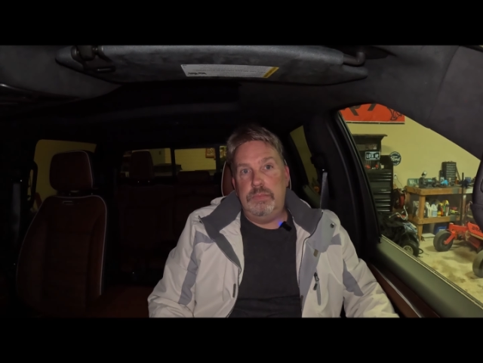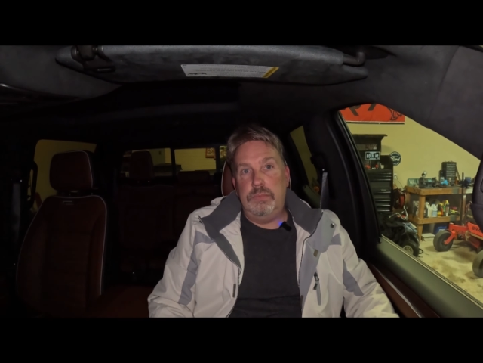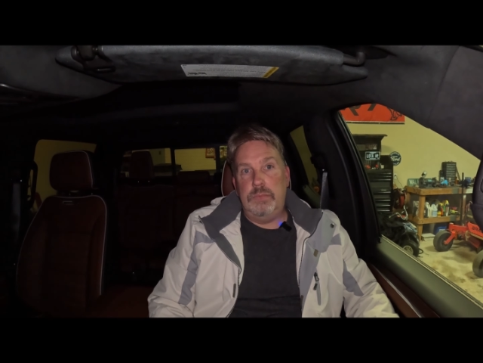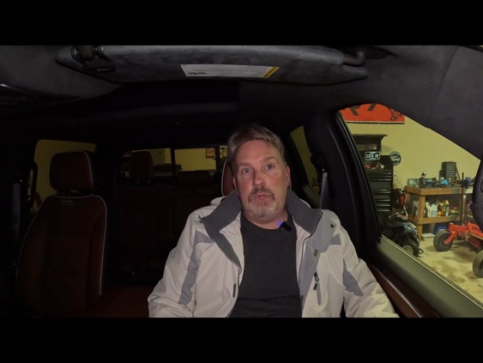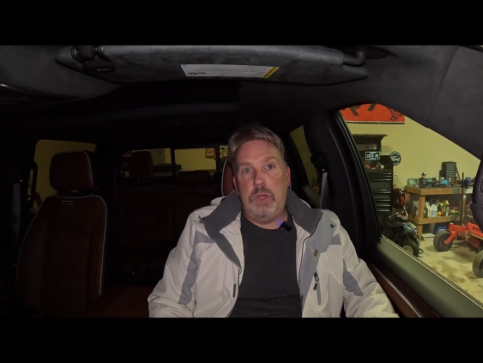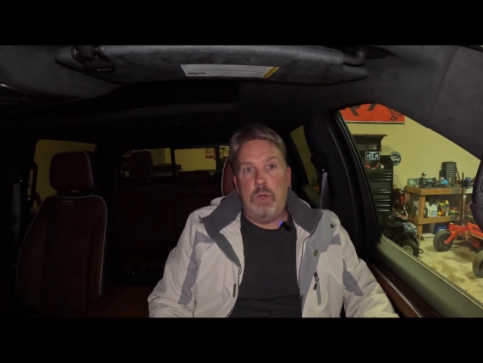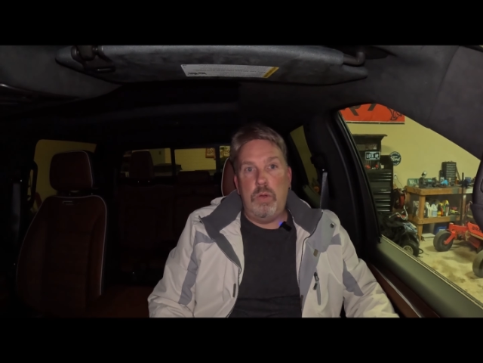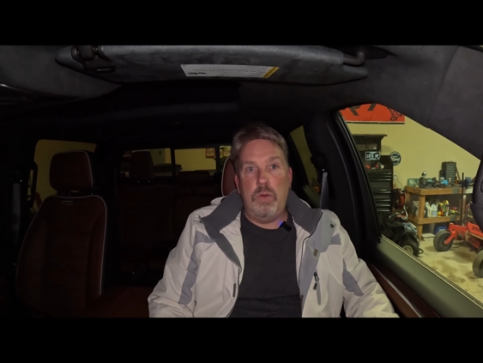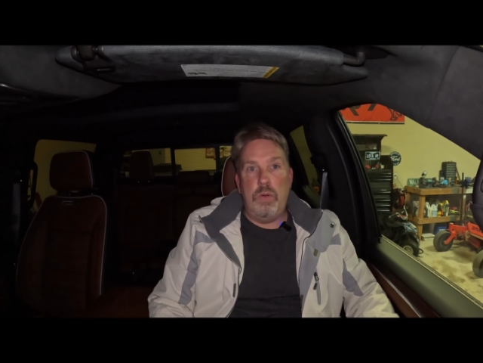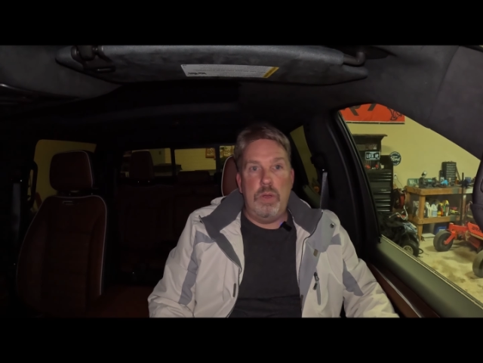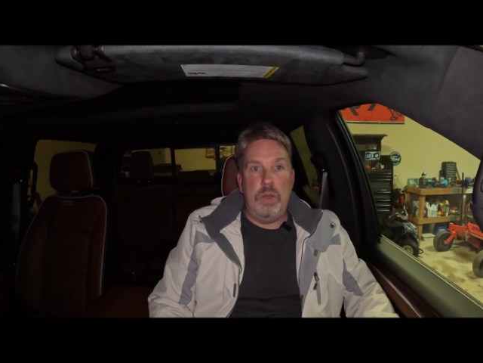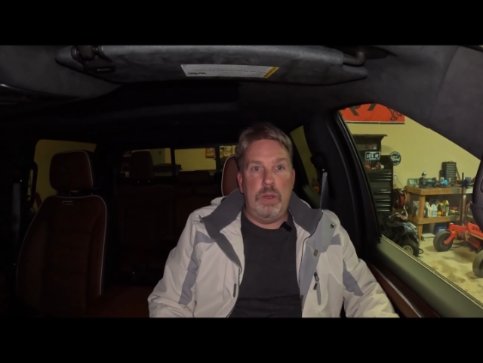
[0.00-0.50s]

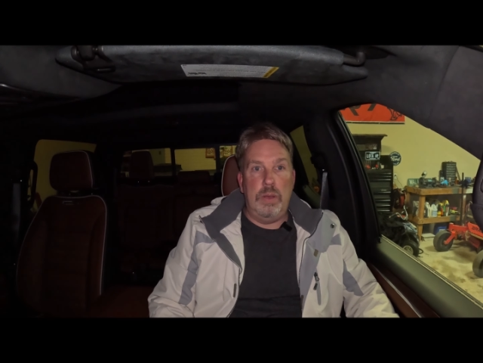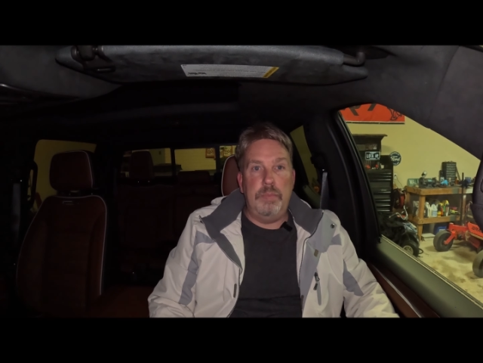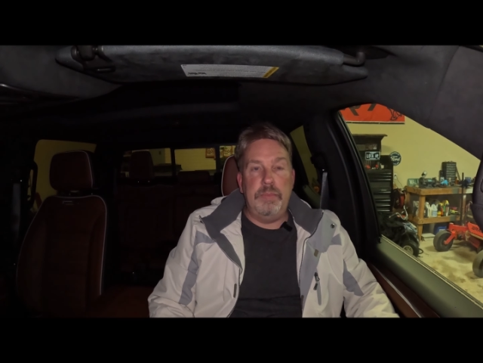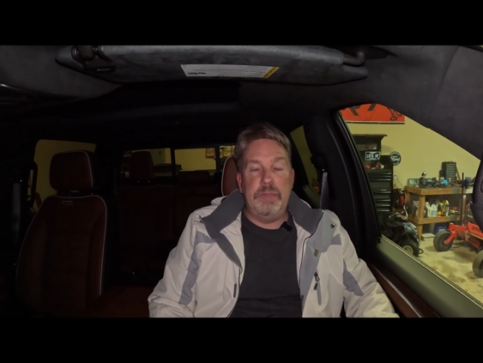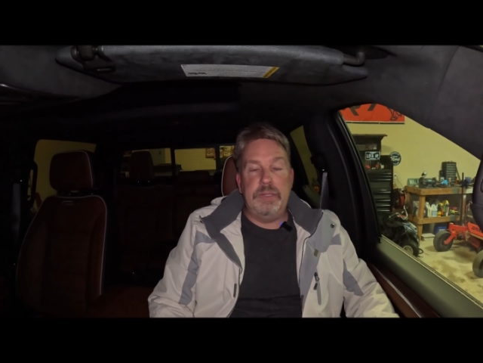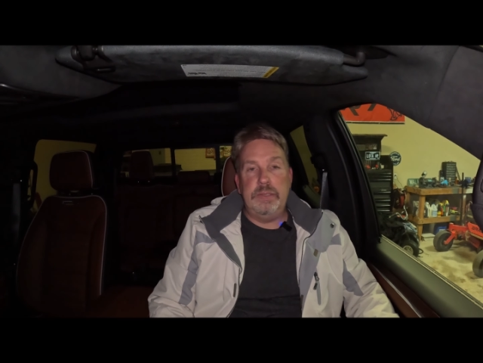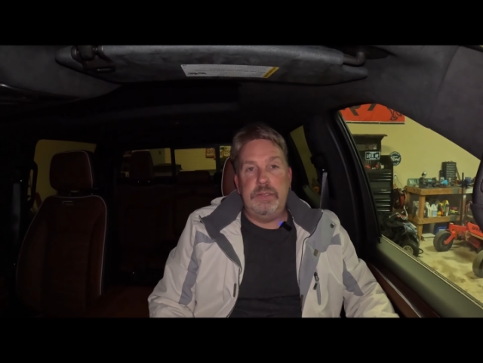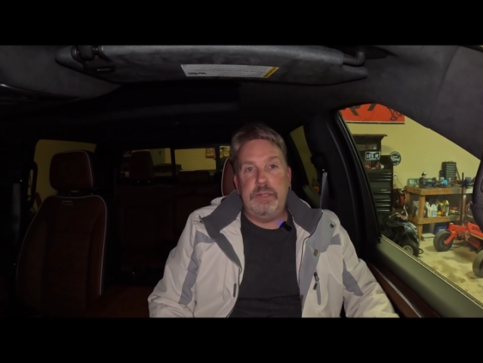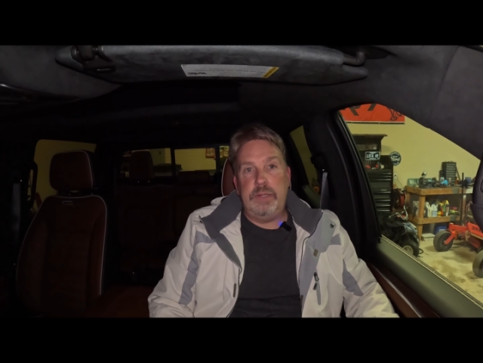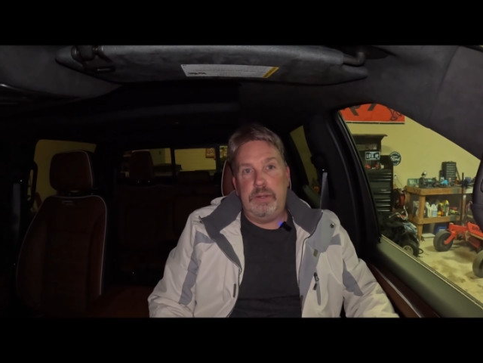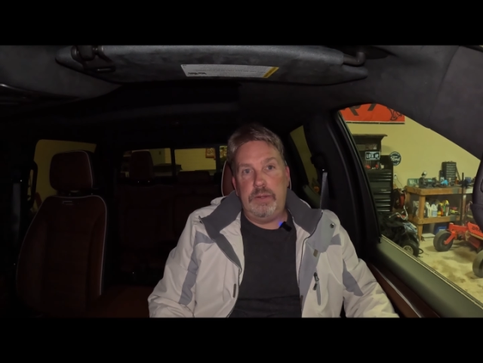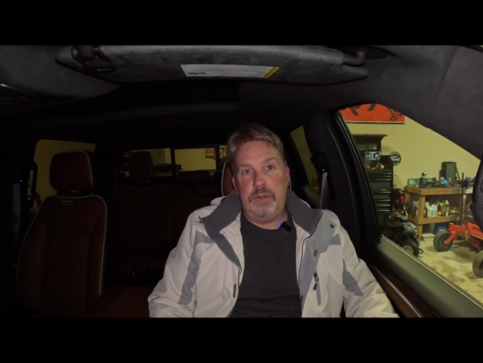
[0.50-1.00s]
ho-hum
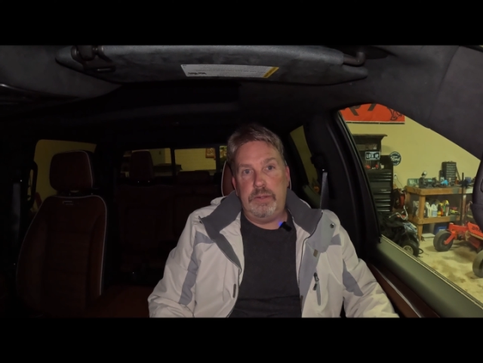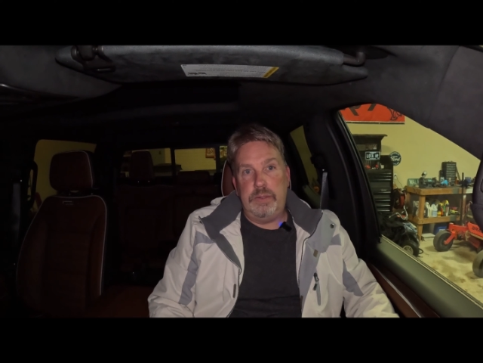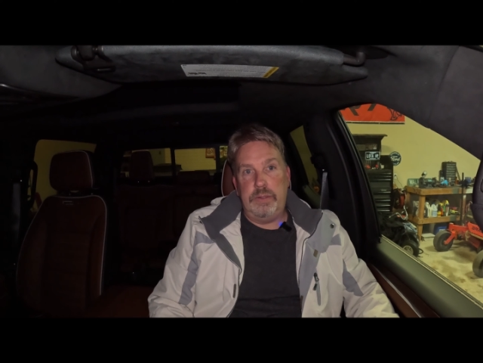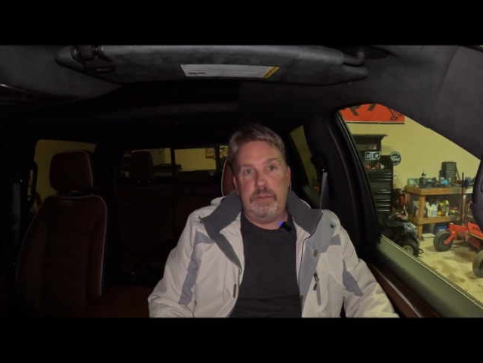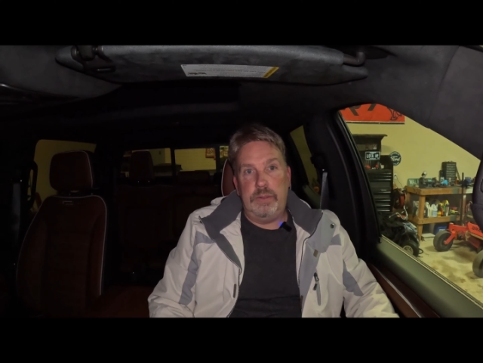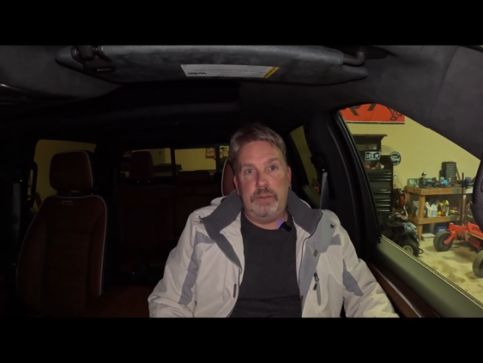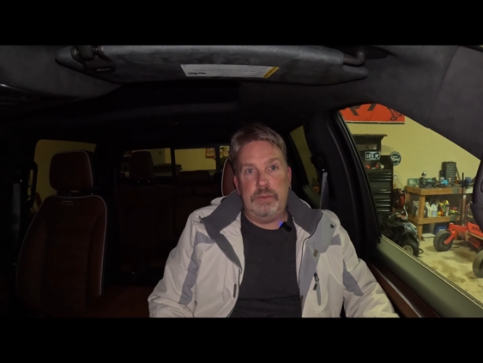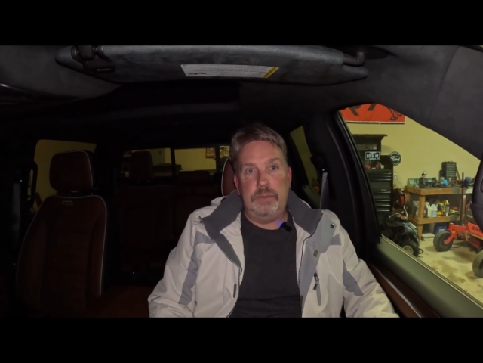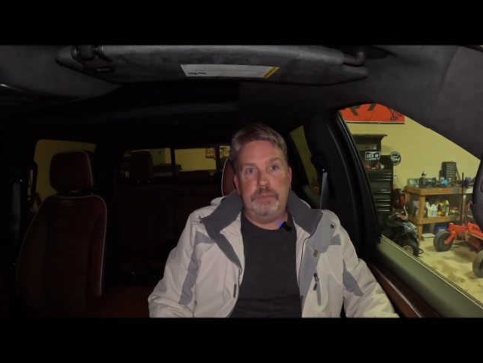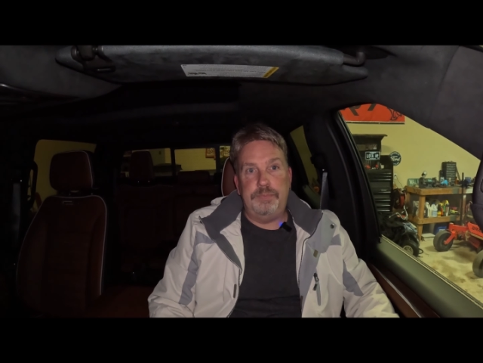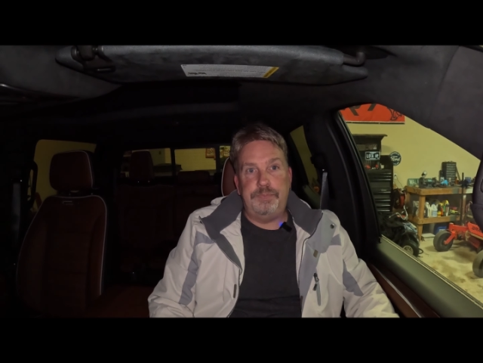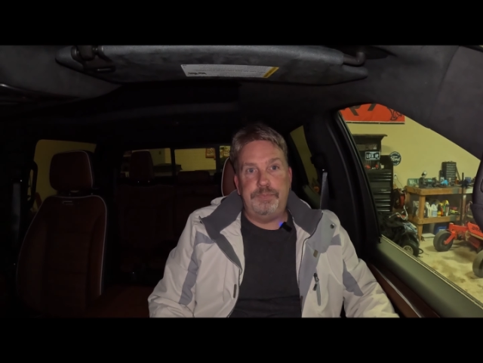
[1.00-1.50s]
interior,